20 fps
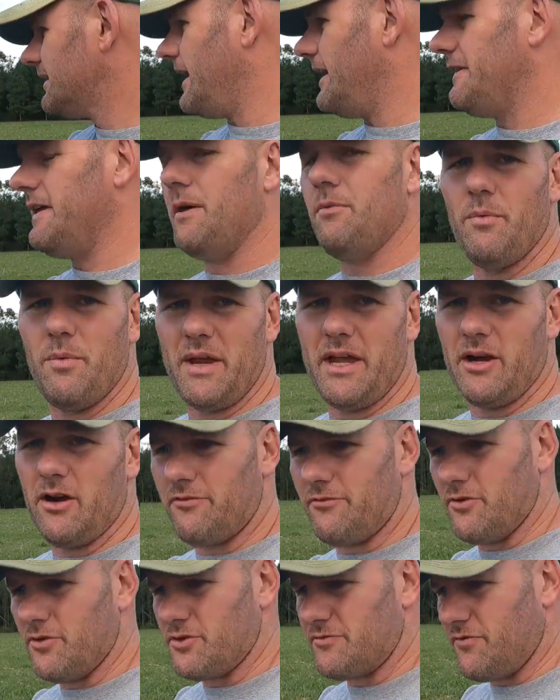And then when we get
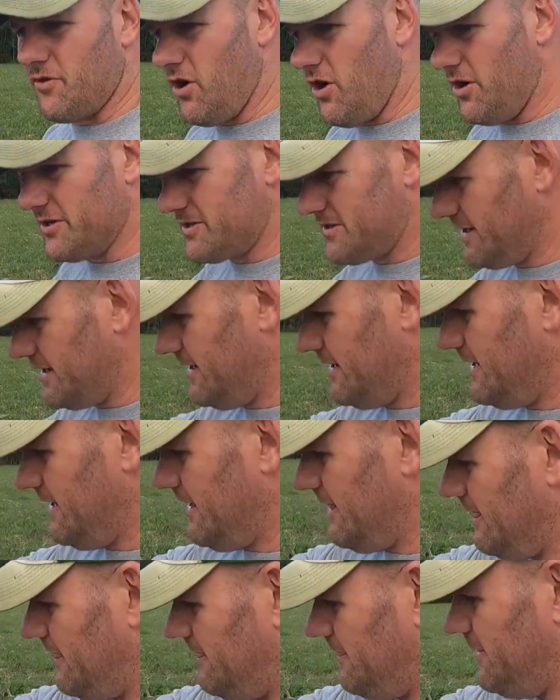our first frost,
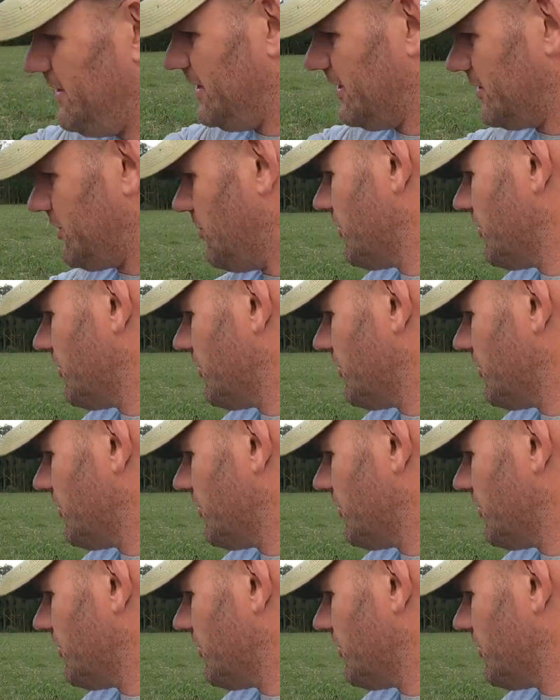the